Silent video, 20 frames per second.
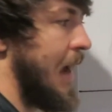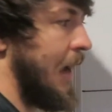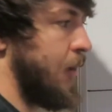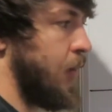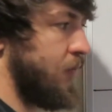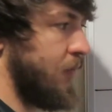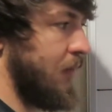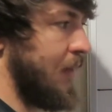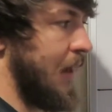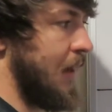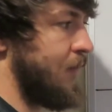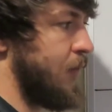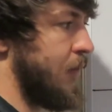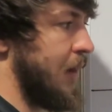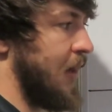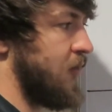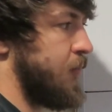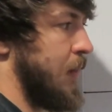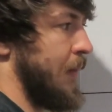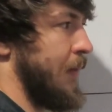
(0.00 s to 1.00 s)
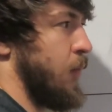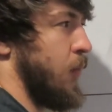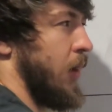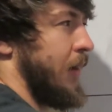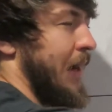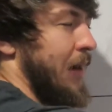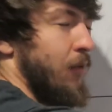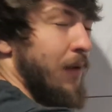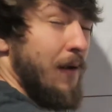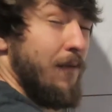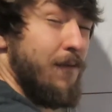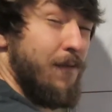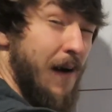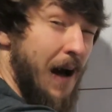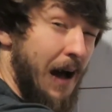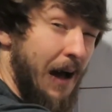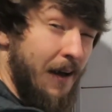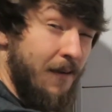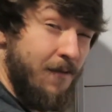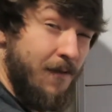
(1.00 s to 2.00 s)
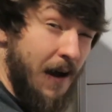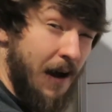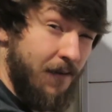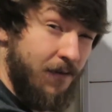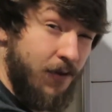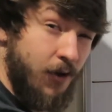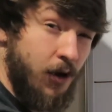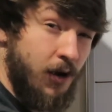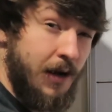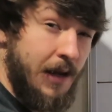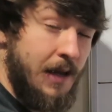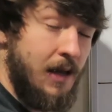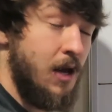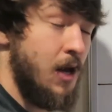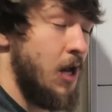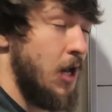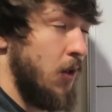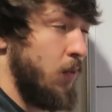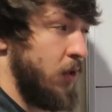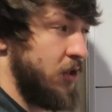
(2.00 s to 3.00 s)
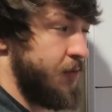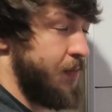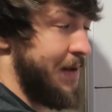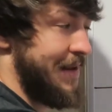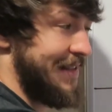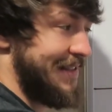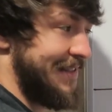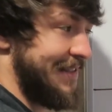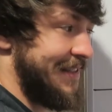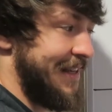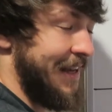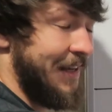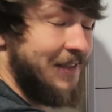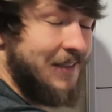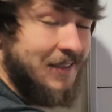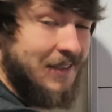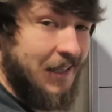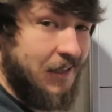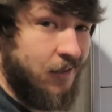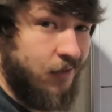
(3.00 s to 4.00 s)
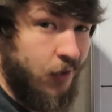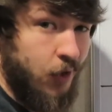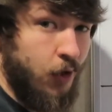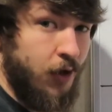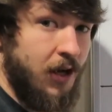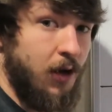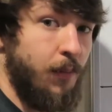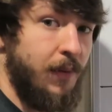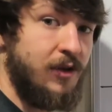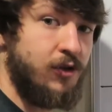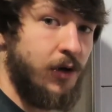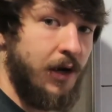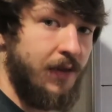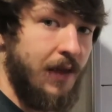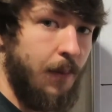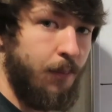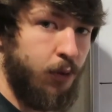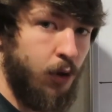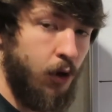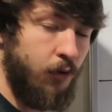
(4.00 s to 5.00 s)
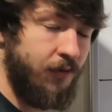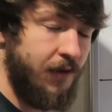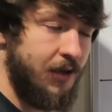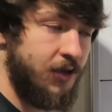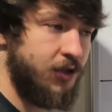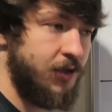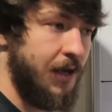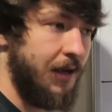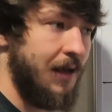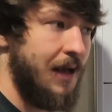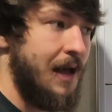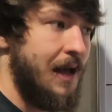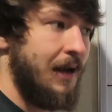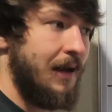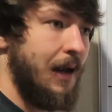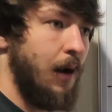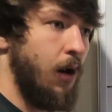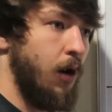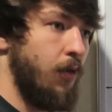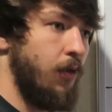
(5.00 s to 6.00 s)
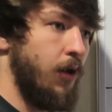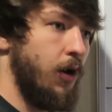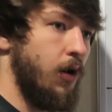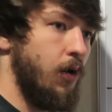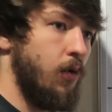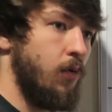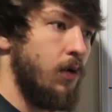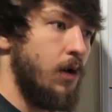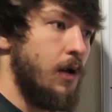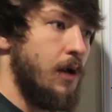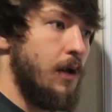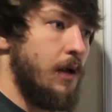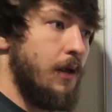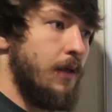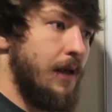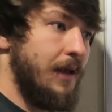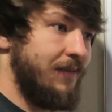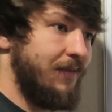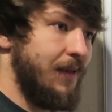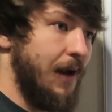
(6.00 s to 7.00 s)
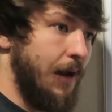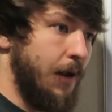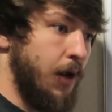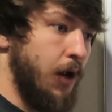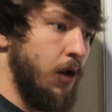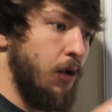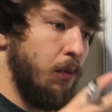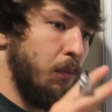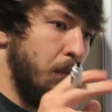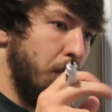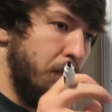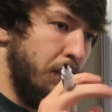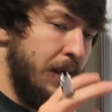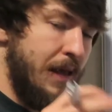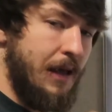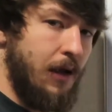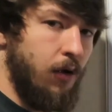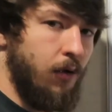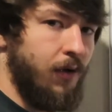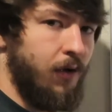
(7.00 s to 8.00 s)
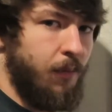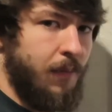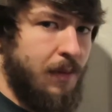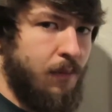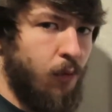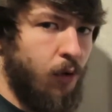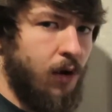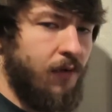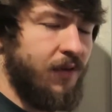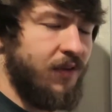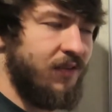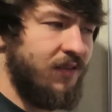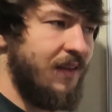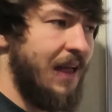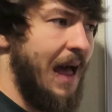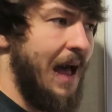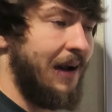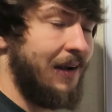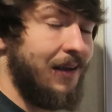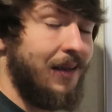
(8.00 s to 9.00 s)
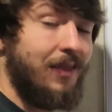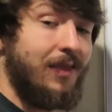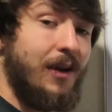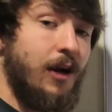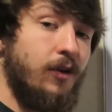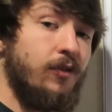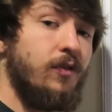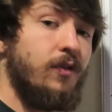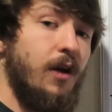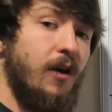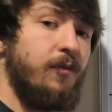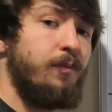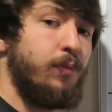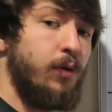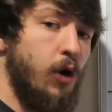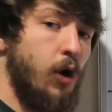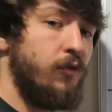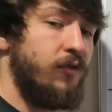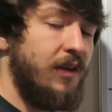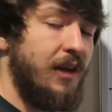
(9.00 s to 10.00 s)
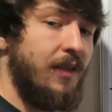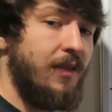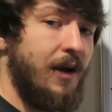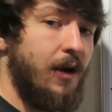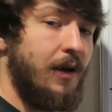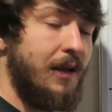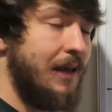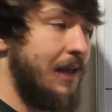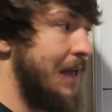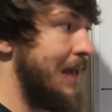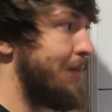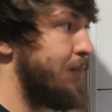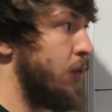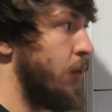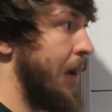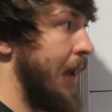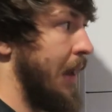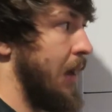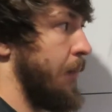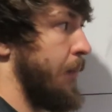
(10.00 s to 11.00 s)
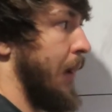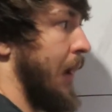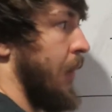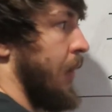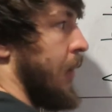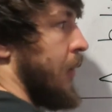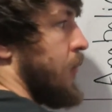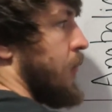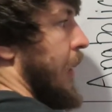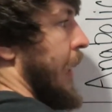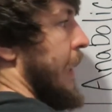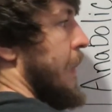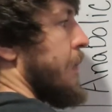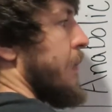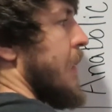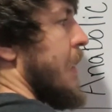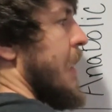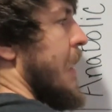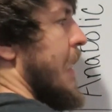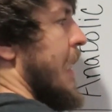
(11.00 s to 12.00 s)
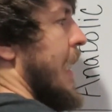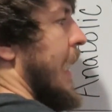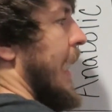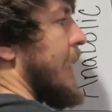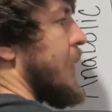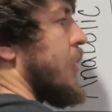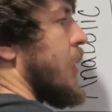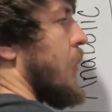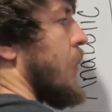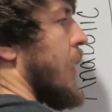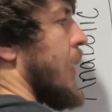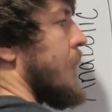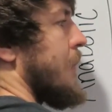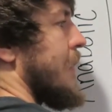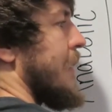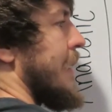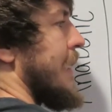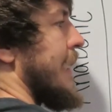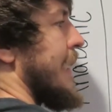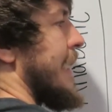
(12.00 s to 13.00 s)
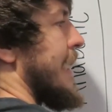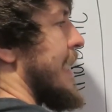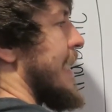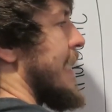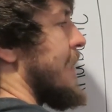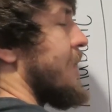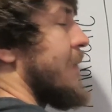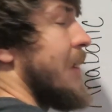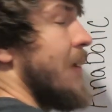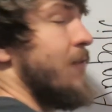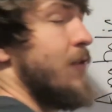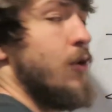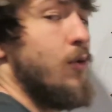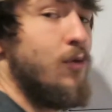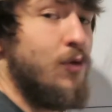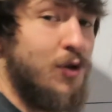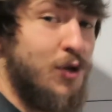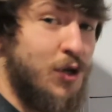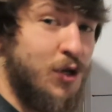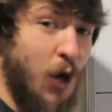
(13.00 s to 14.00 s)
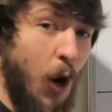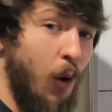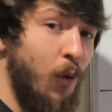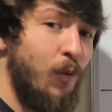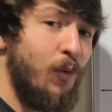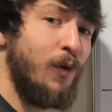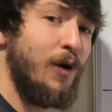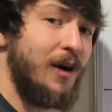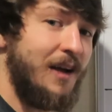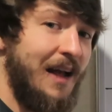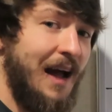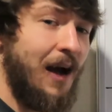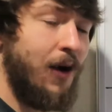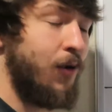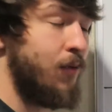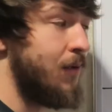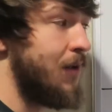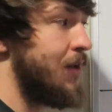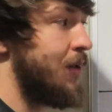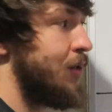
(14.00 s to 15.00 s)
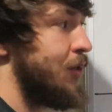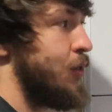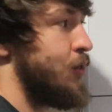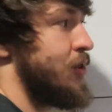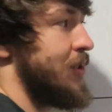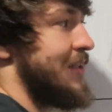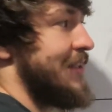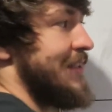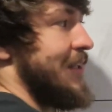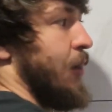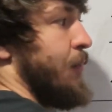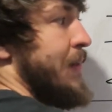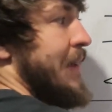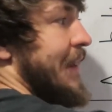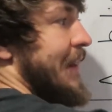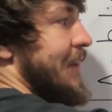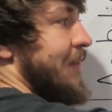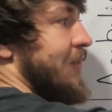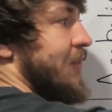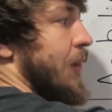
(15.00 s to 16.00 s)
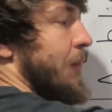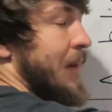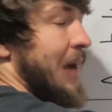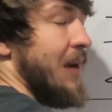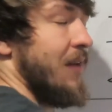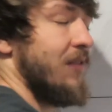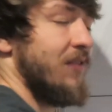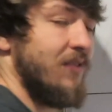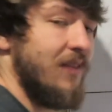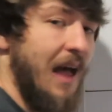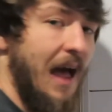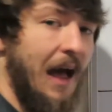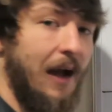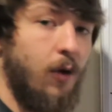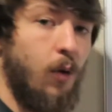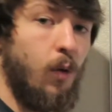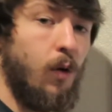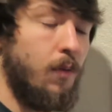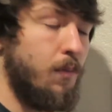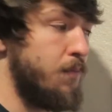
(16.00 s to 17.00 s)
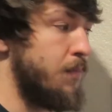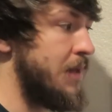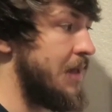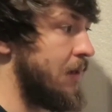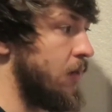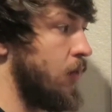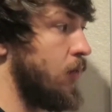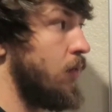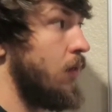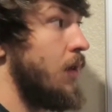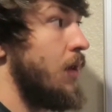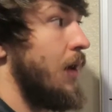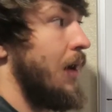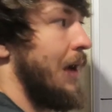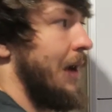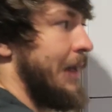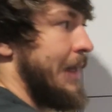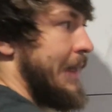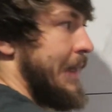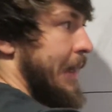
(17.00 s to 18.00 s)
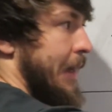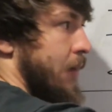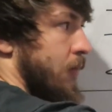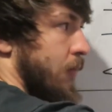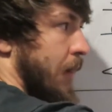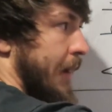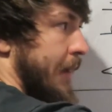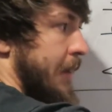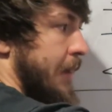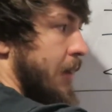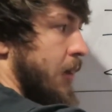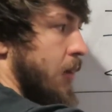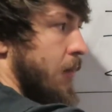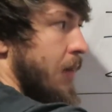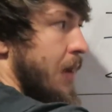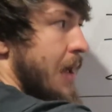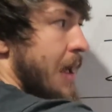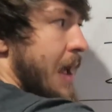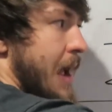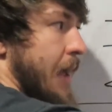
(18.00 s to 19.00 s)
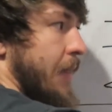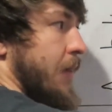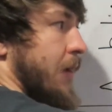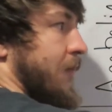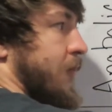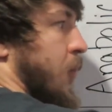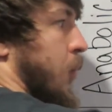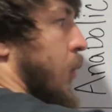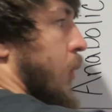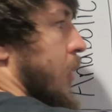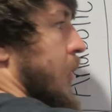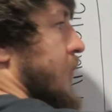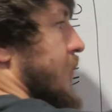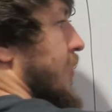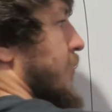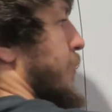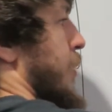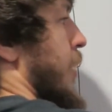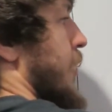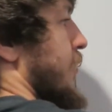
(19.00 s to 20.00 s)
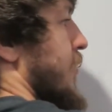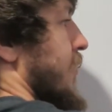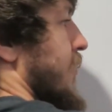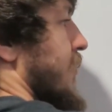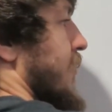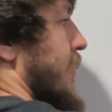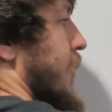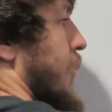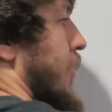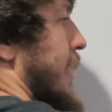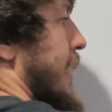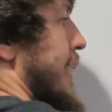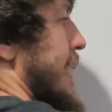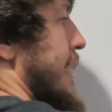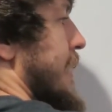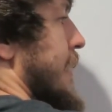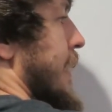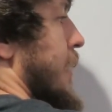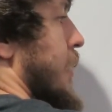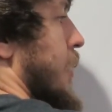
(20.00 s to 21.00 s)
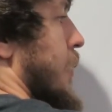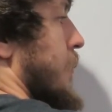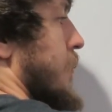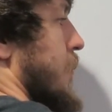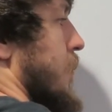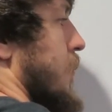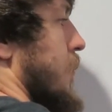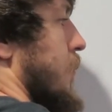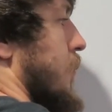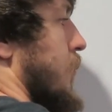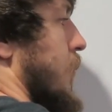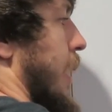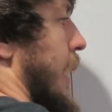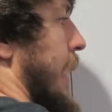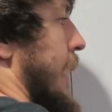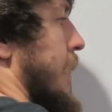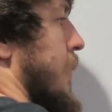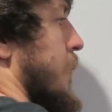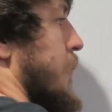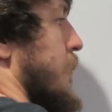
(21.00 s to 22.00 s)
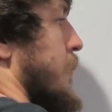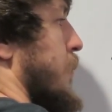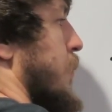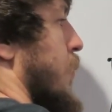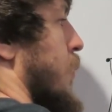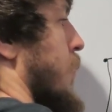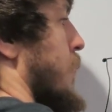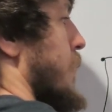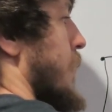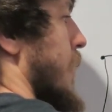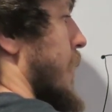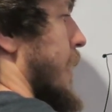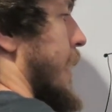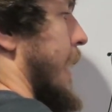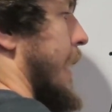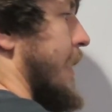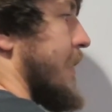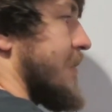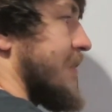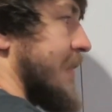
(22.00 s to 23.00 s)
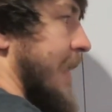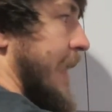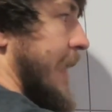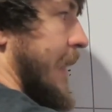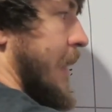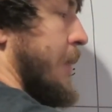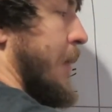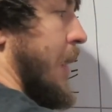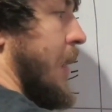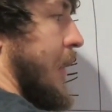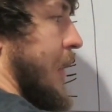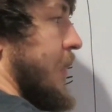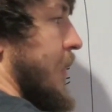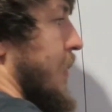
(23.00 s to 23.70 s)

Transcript: I notice a lot of you guys probably work out around 5, 5.30 which means 6, 6.30, you'll be drinking that protein shake. Now, although it's not a meal, it'll be more of a snack, there's enough protein in there to keep you anabolic, right? And you know what? Even if you don't work out, you should still be getting some kind of snack or meal again right here. And then, of course, this person's still going to eat dinner, right? Boop! And they stay anabolic.